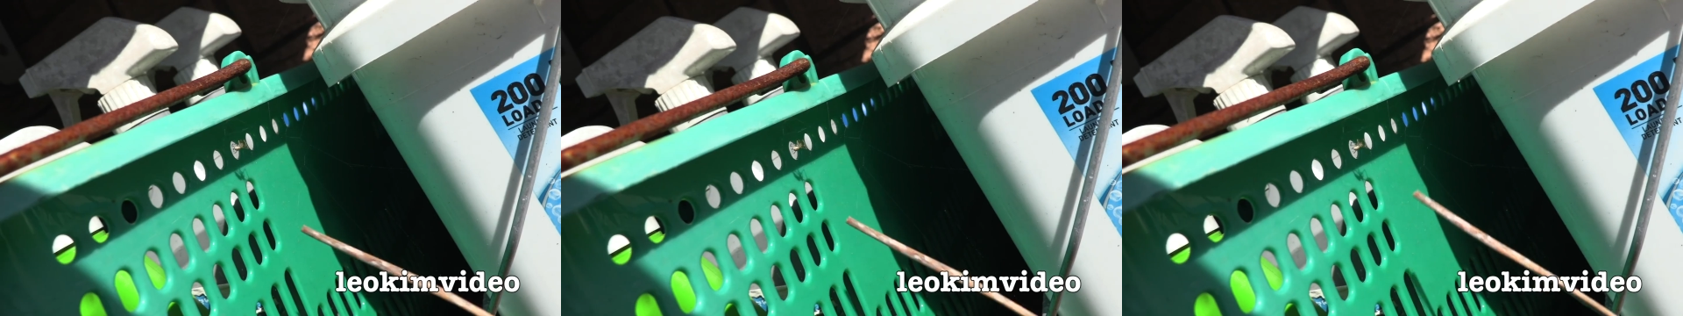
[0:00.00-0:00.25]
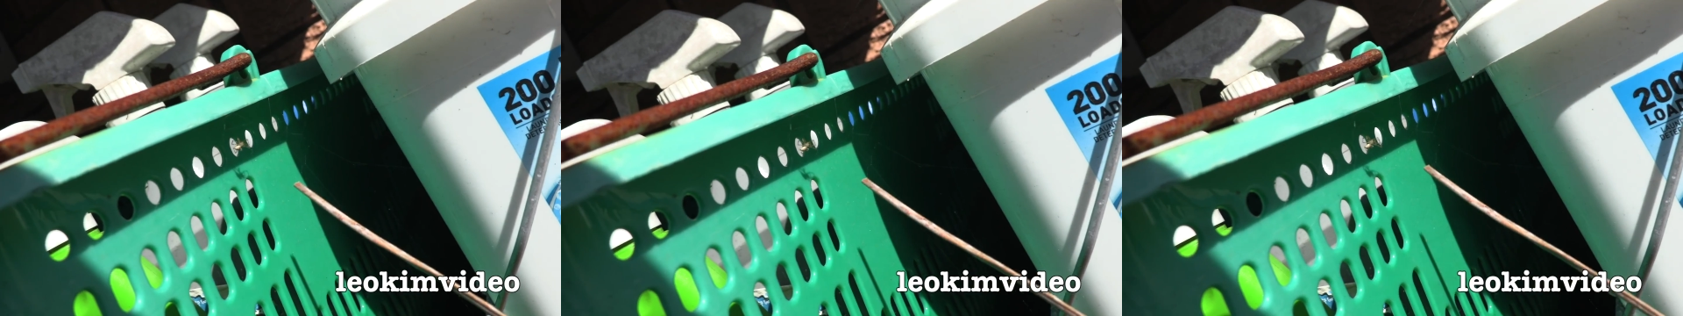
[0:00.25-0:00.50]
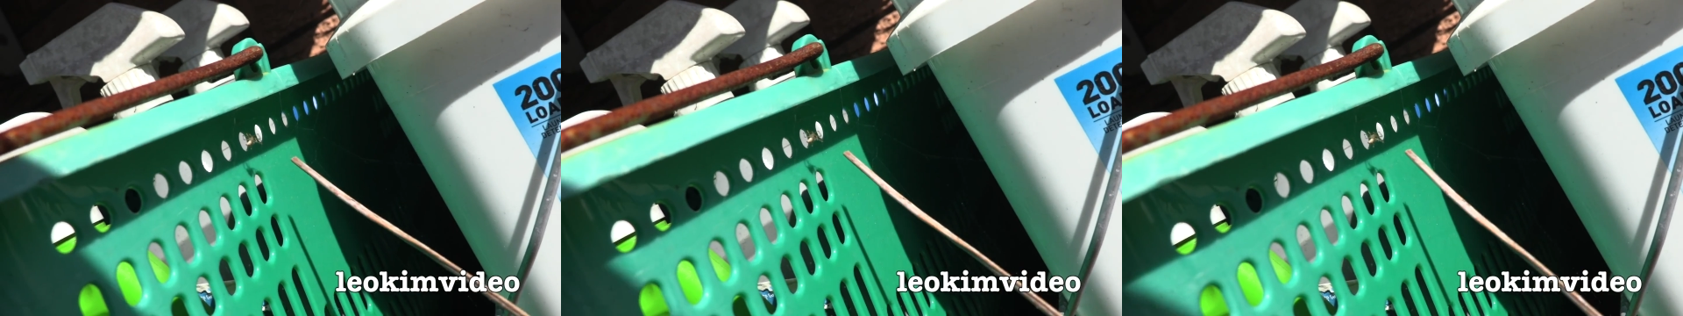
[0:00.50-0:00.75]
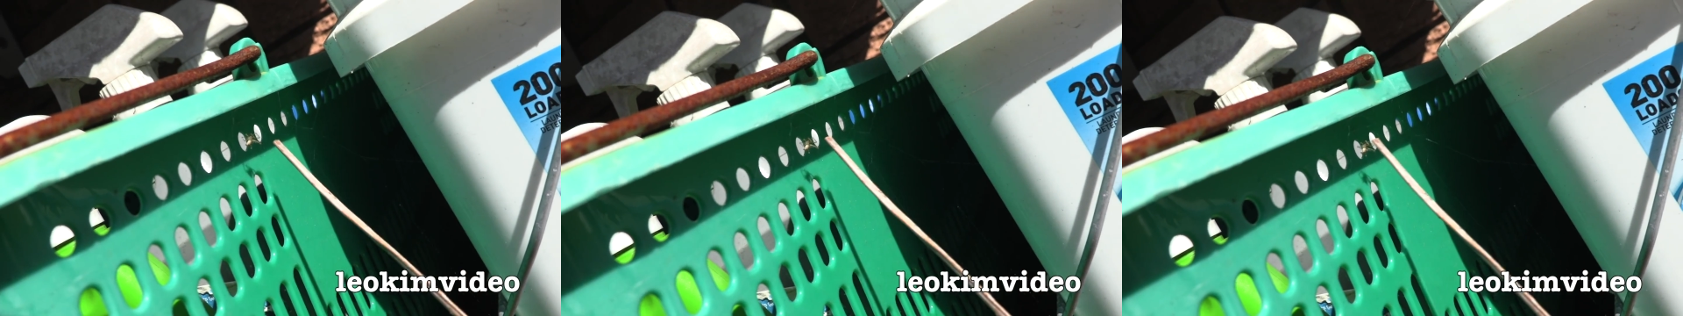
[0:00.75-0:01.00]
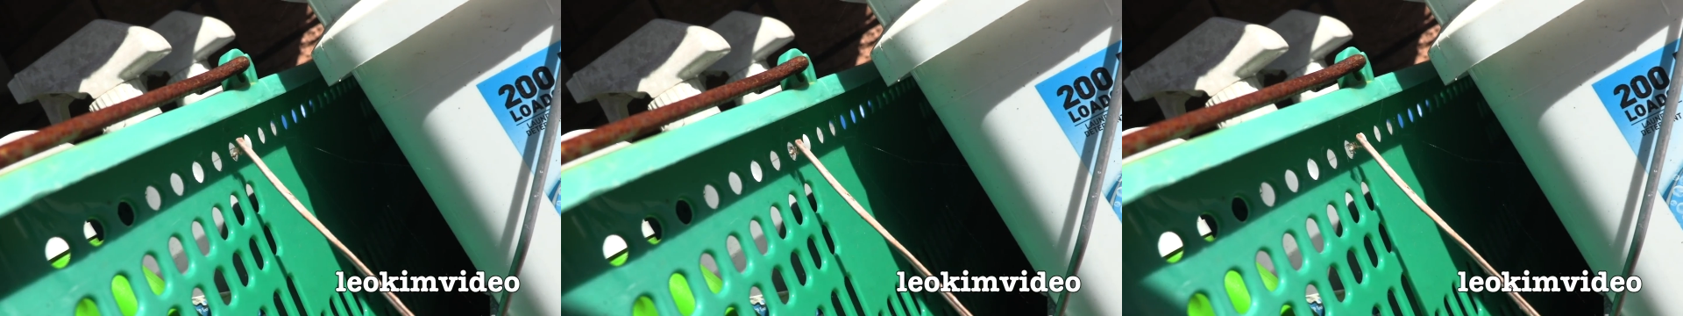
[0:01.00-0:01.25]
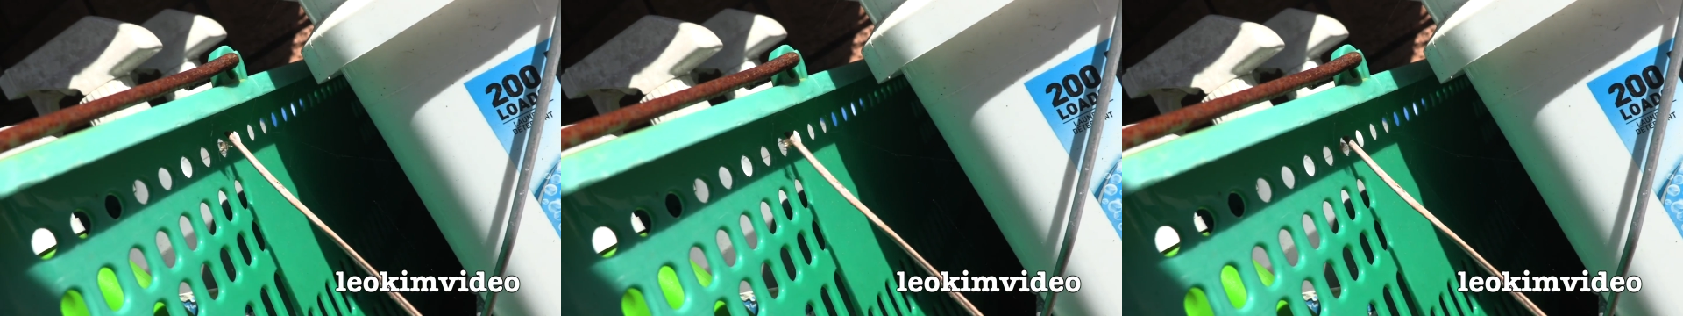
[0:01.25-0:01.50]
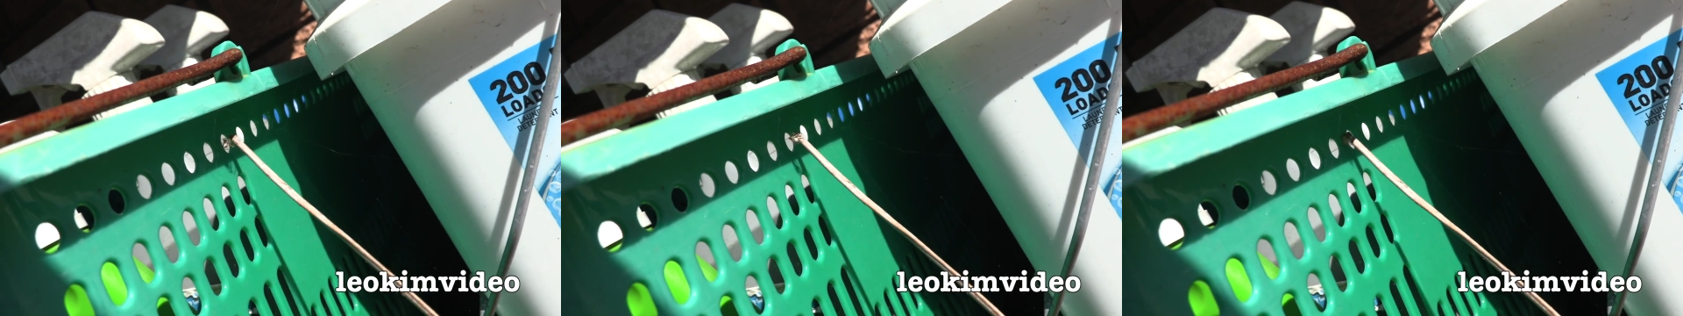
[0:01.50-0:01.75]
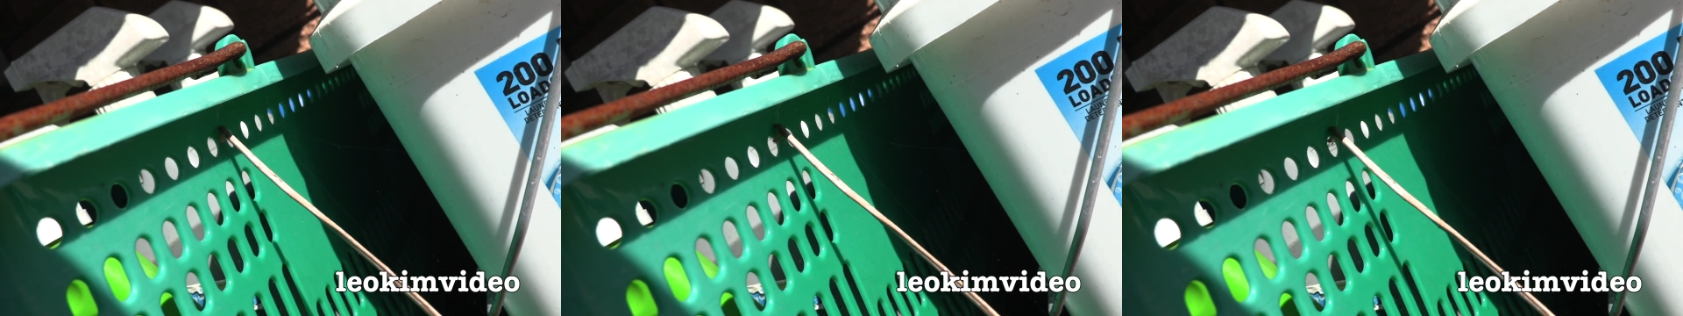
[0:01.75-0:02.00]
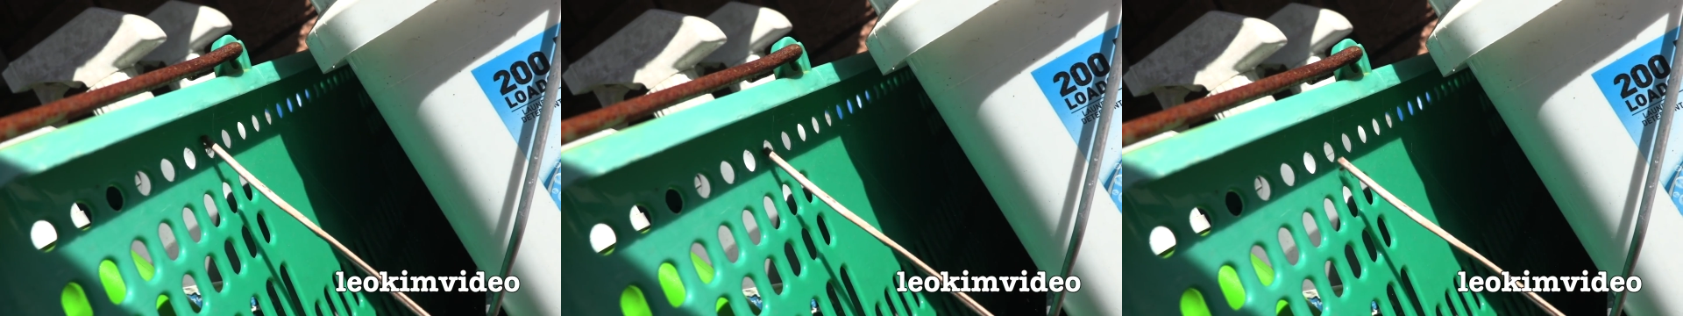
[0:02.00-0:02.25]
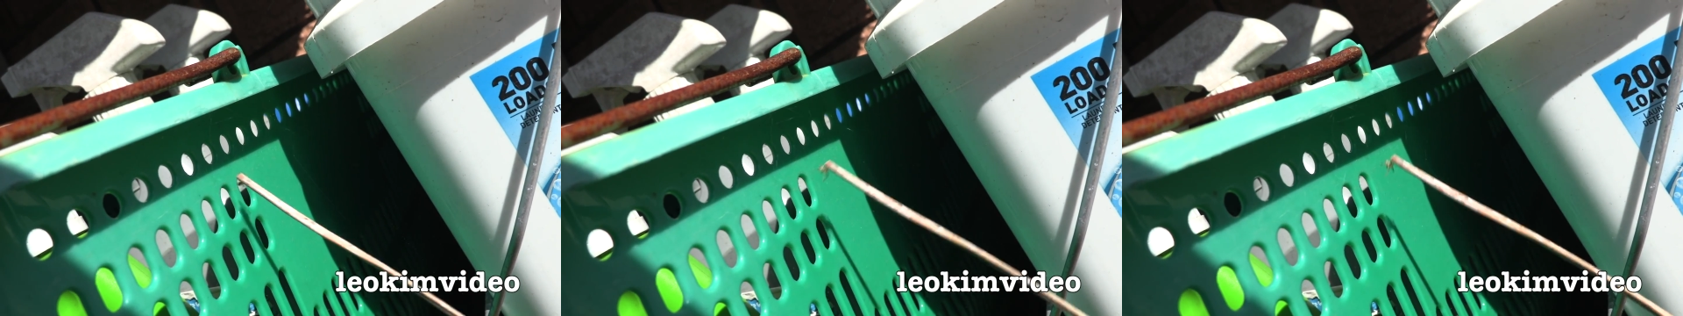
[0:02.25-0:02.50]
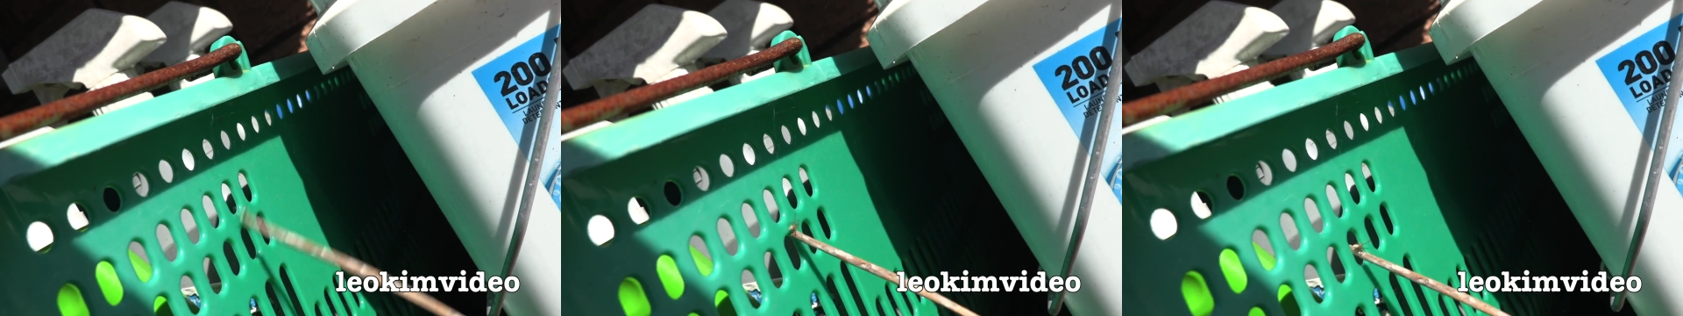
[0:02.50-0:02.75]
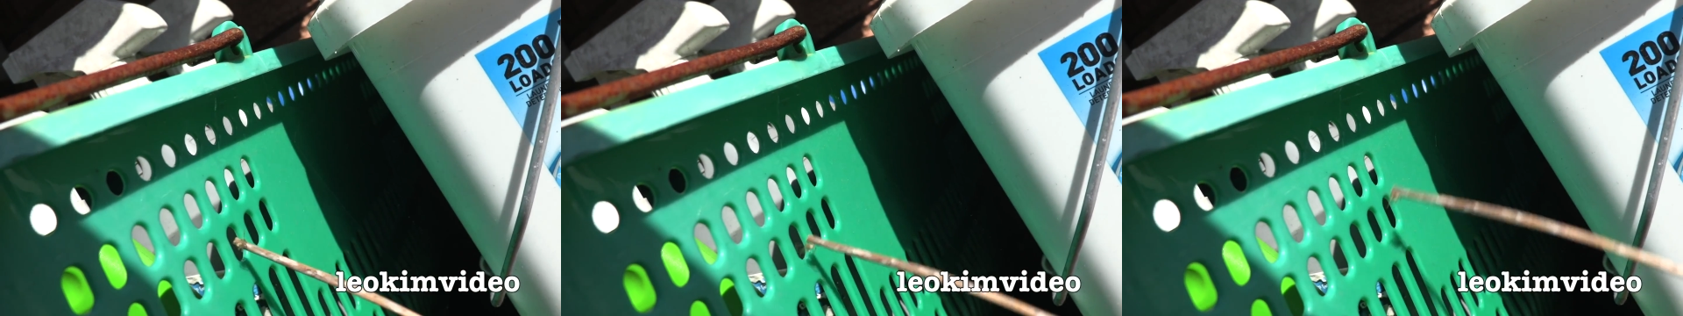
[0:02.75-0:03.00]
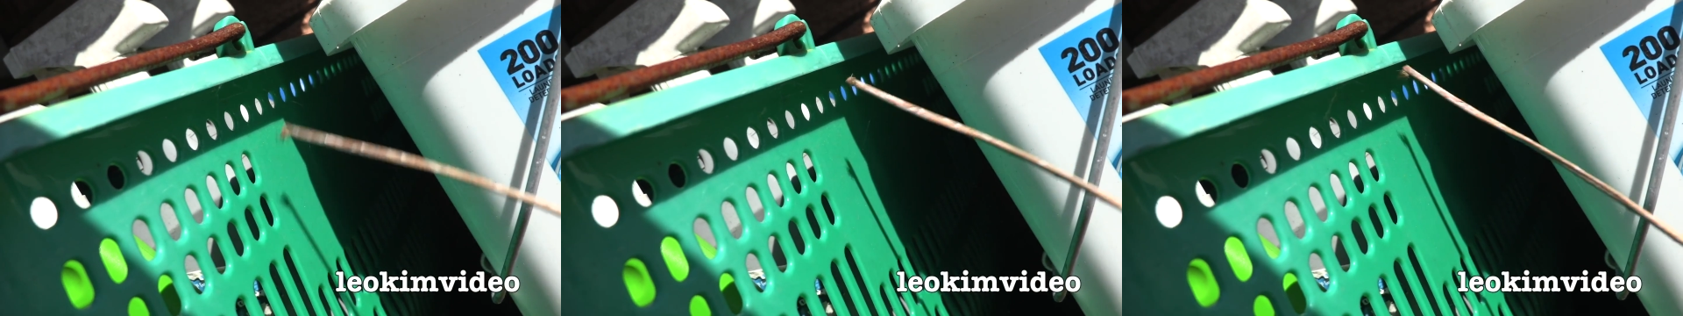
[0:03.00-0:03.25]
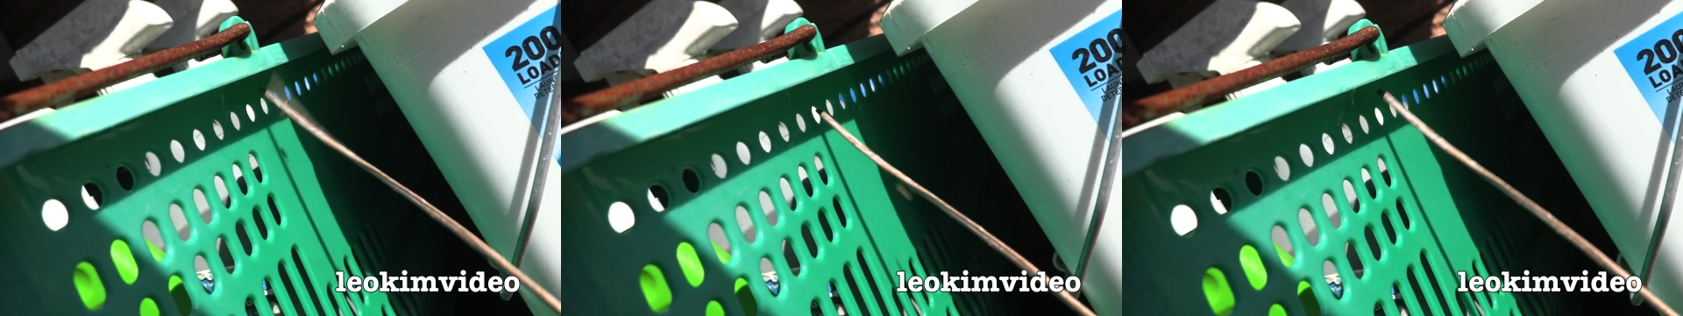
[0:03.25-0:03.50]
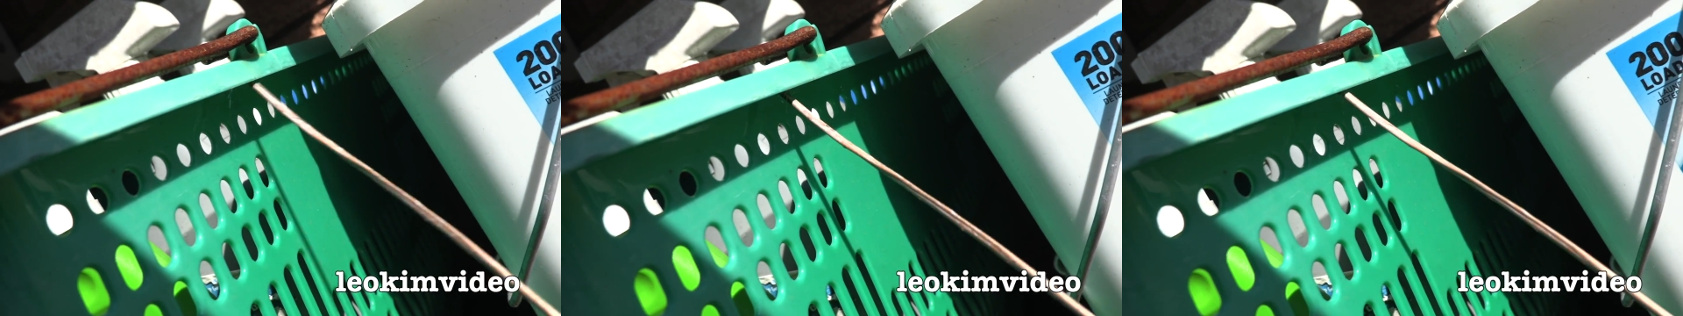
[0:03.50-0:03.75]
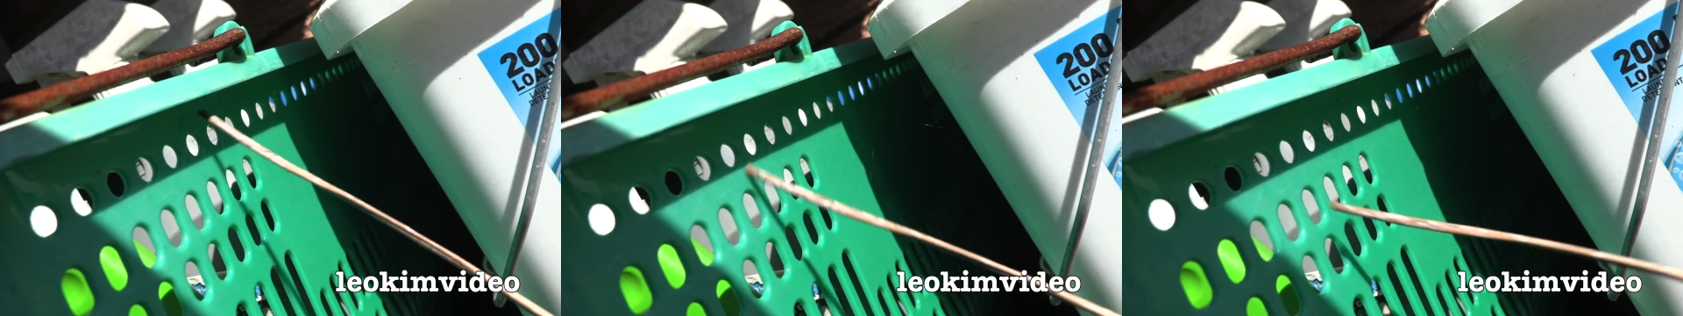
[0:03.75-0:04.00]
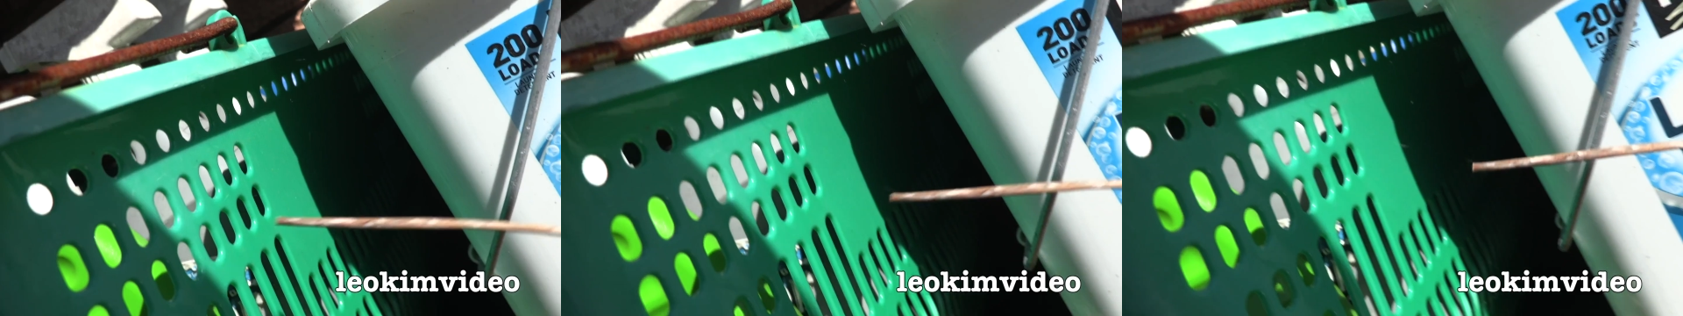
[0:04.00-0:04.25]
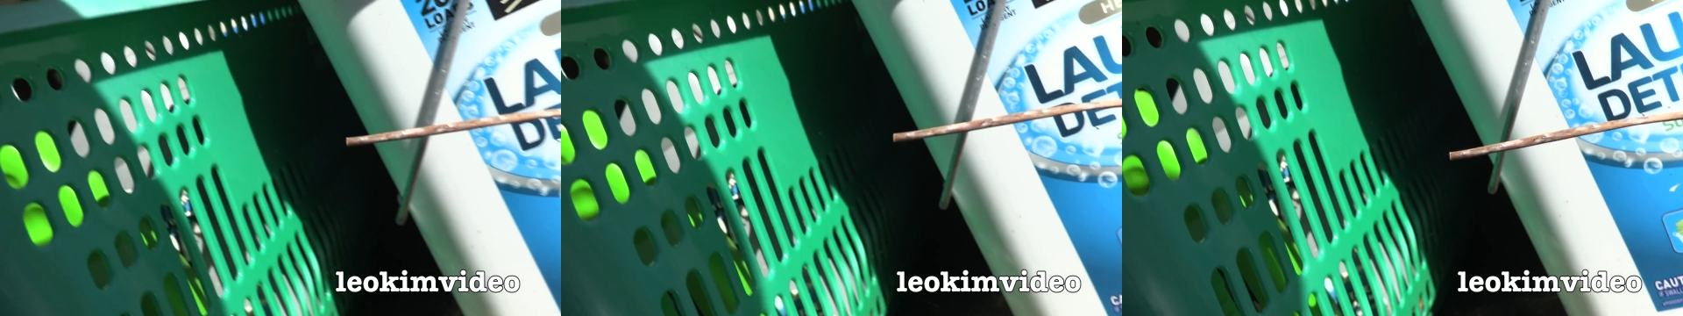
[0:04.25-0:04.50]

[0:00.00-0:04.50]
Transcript: No face is visible, so there are no lips to read.